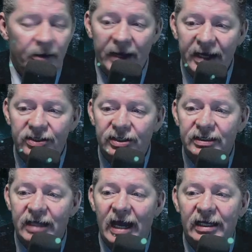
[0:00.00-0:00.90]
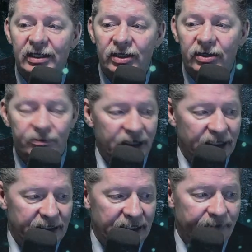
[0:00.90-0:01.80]
Patience and
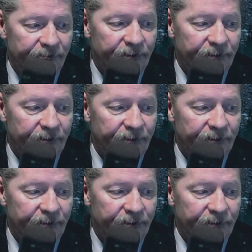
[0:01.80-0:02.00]
humility.